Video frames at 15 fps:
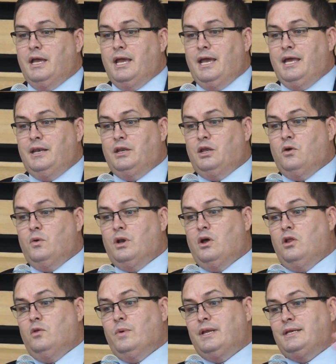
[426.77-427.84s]
And going
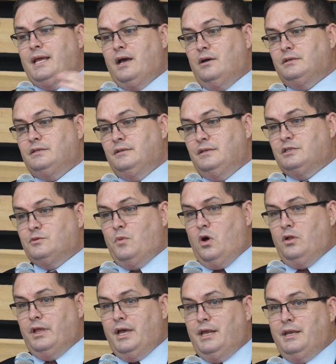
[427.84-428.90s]
all the way down to the
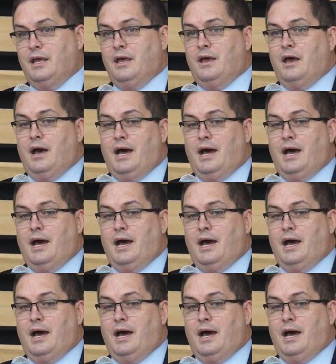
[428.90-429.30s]
small end,